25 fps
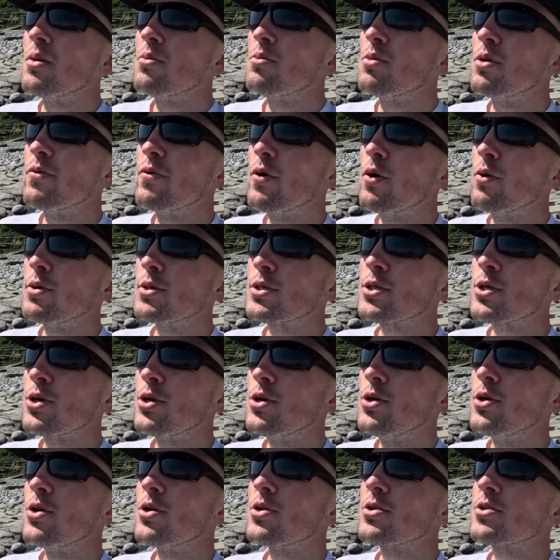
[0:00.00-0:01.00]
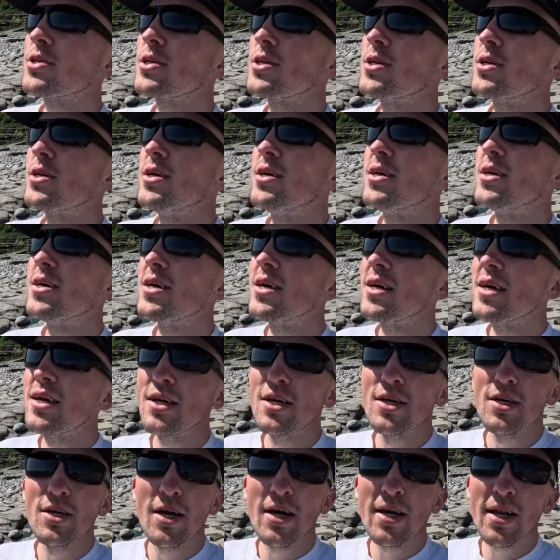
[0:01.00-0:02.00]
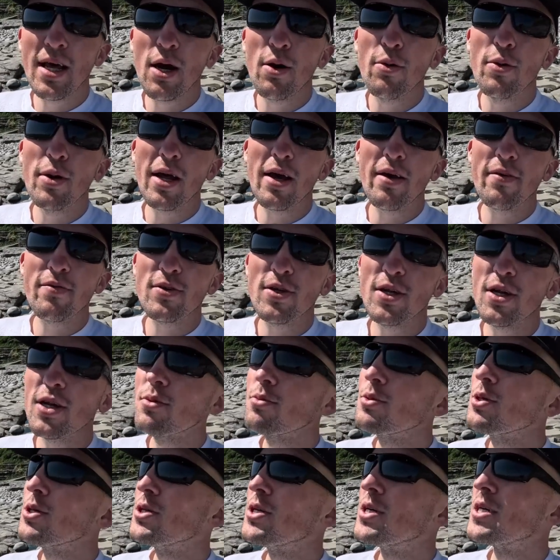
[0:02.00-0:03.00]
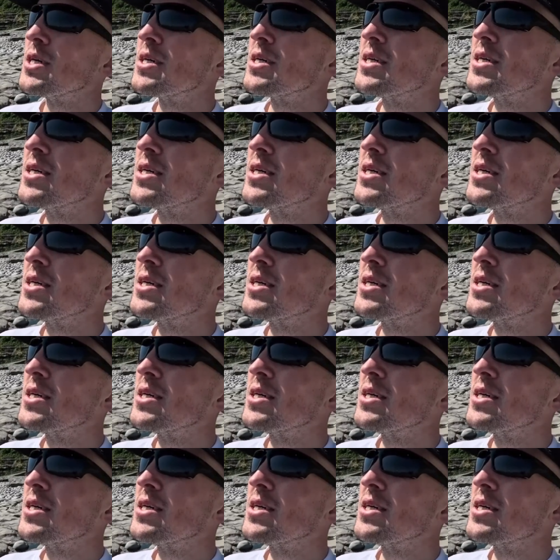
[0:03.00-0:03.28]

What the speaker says: we've always caught an hour after high water.